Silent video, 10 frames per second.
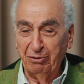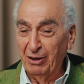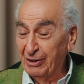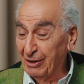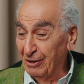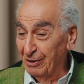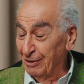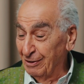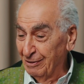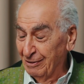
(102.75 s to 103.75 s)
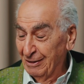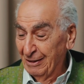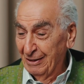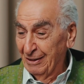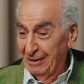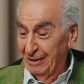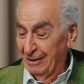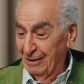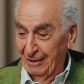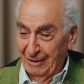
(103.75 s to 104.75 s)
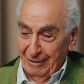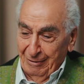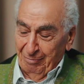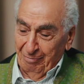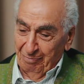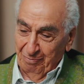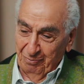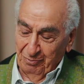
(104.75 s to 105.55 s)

political um,